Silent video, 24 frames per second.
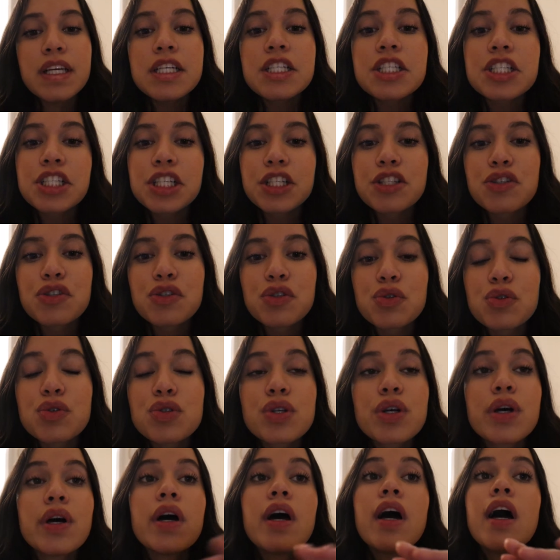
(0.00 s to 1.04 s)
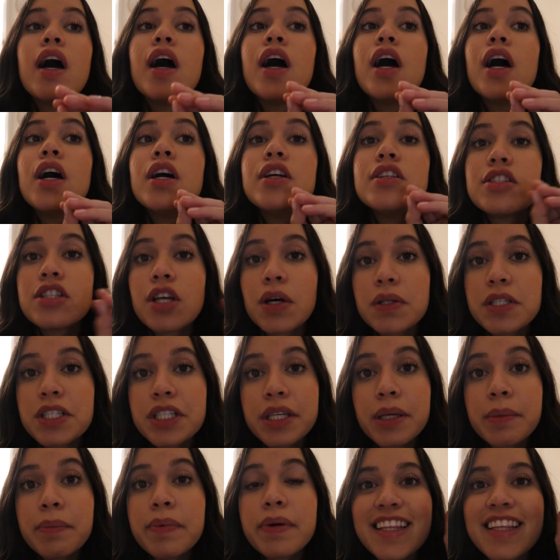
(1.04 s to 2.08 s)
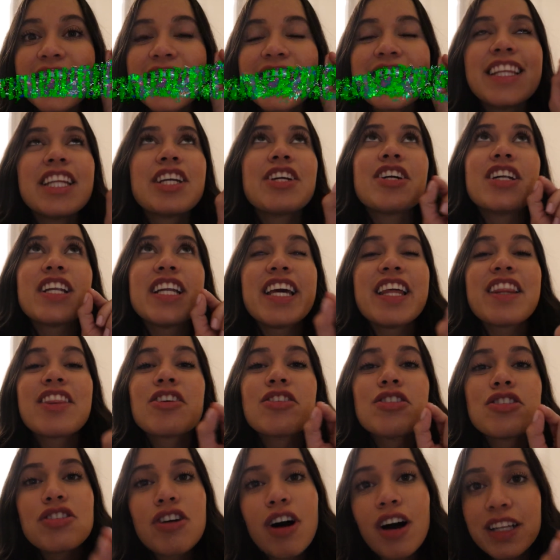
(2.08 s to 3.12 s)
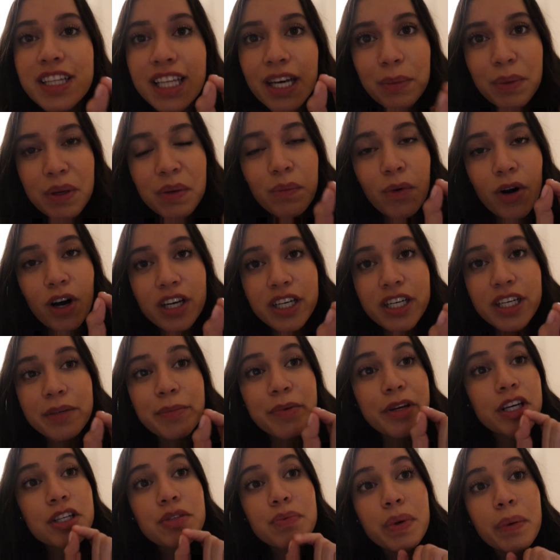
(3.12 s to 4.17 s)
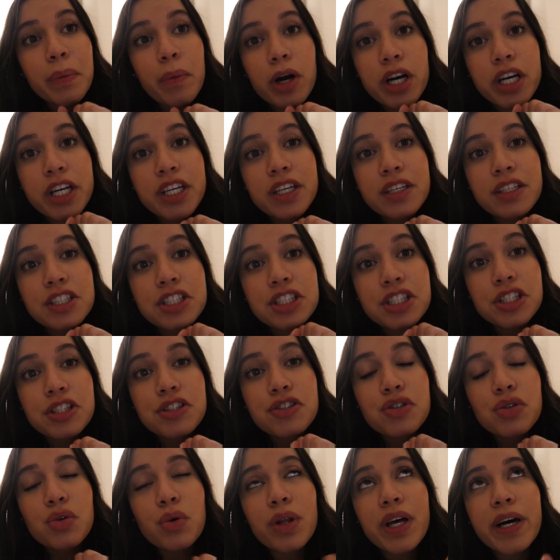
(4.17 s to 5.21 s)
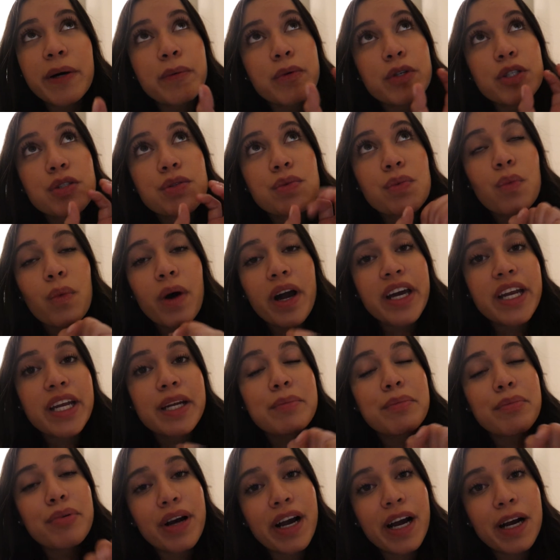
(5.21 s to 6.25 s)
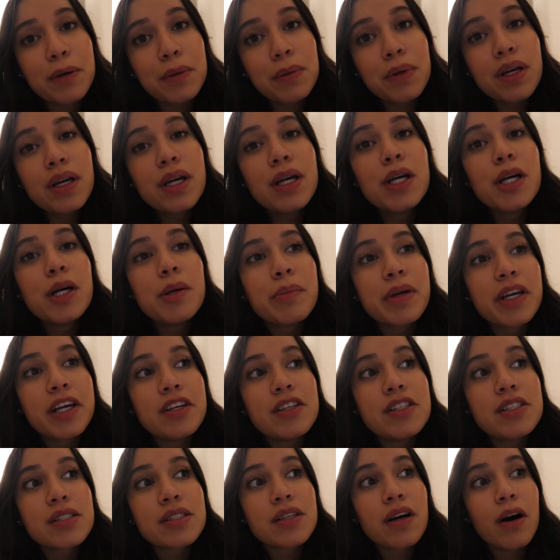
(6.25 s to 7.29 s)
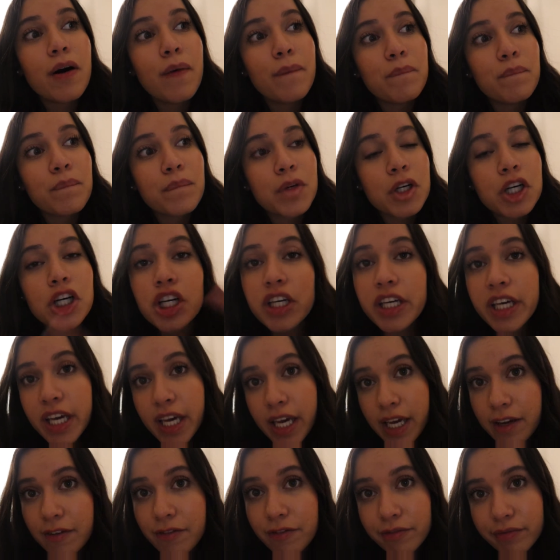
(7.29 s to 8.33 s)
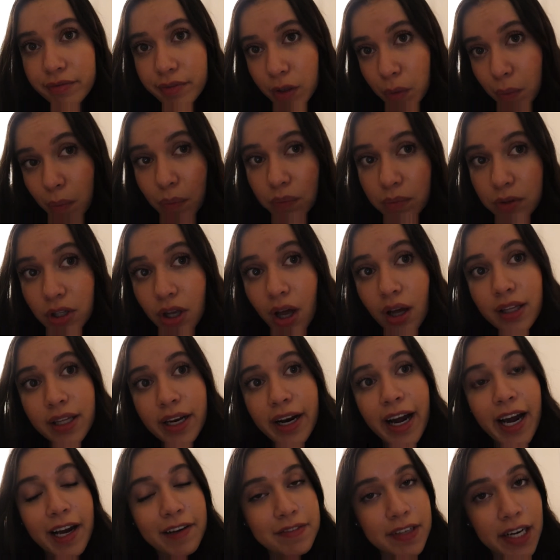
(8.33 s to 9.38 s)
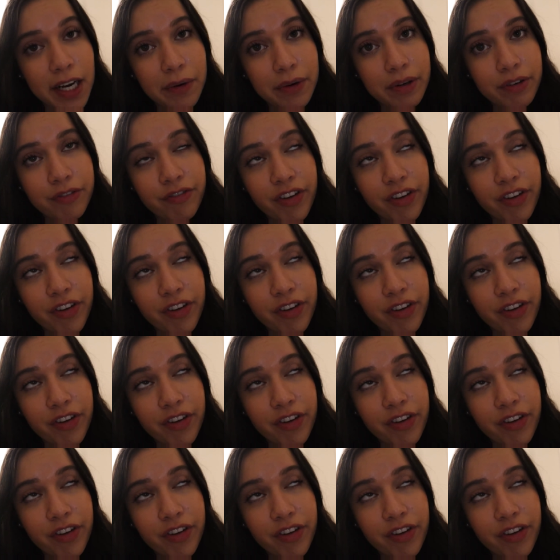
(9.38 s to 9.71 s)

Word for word: Shih Tzus so cheap. Literally the dog that we wanted because we wanted a Shih Tzu that was white and brown because um, Cookie, the dog that I have now in